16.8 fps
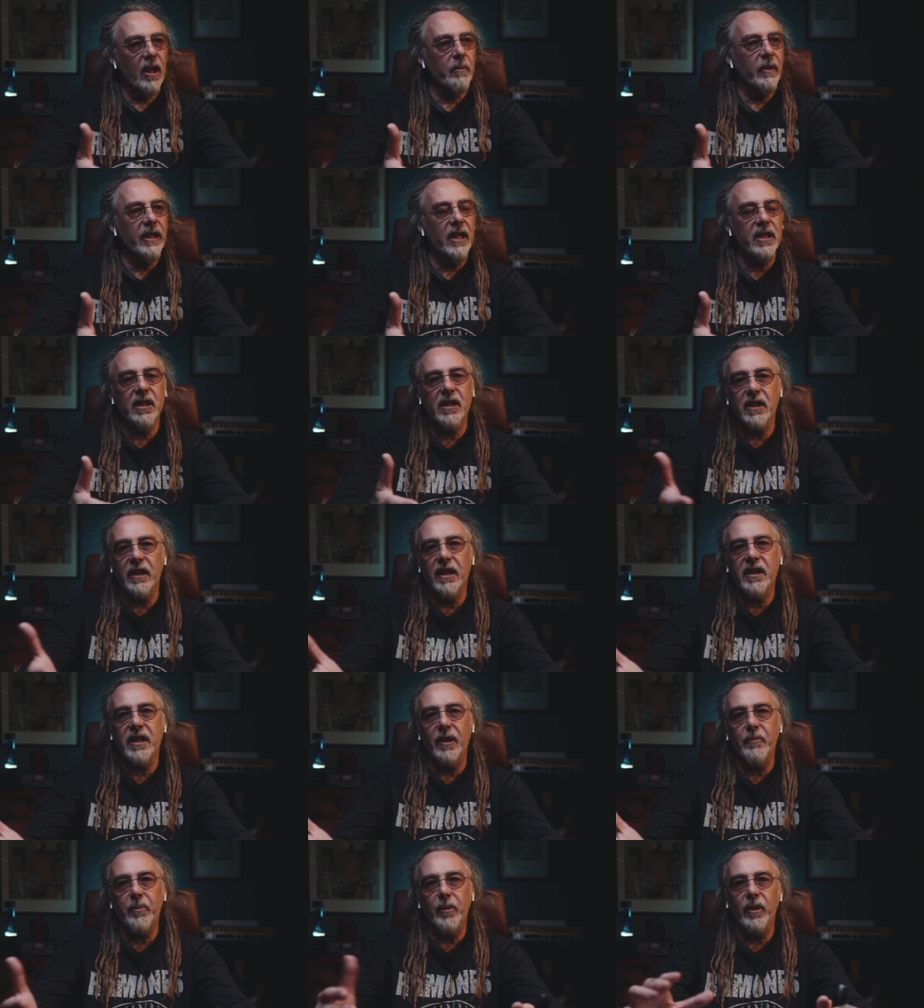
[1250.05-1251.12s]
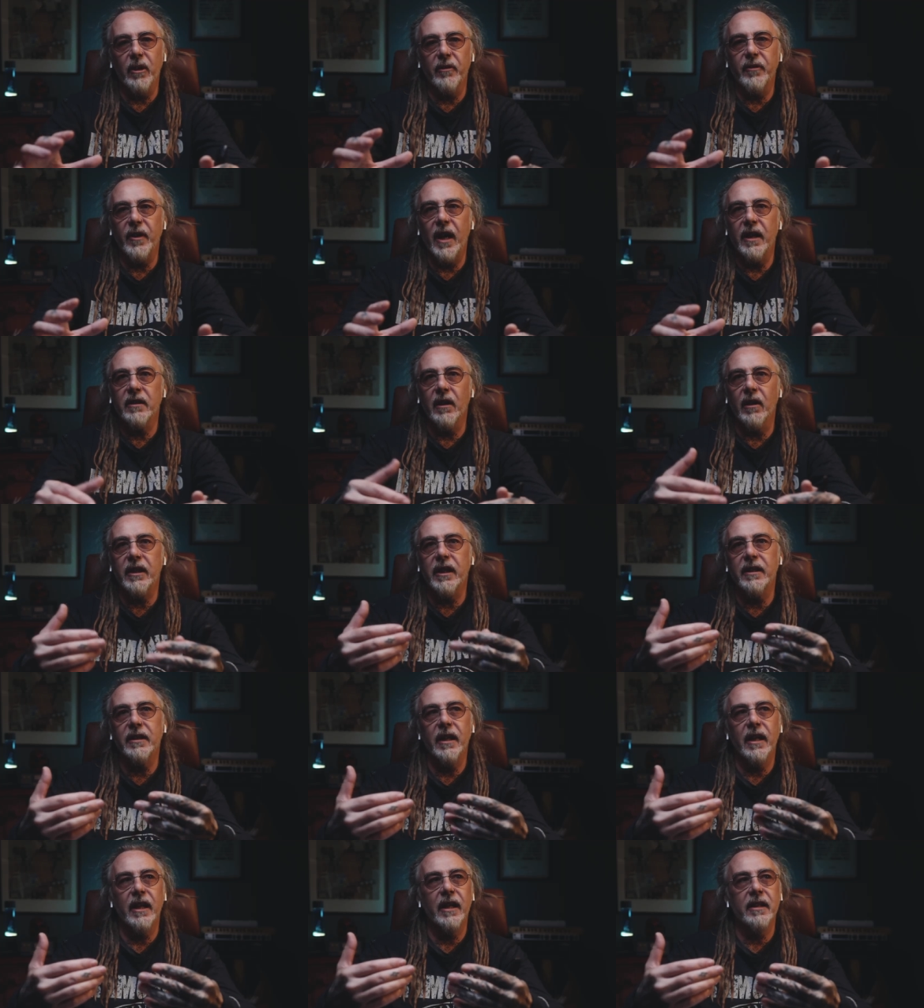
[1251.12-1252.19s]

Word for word: I mean, this is an example of like a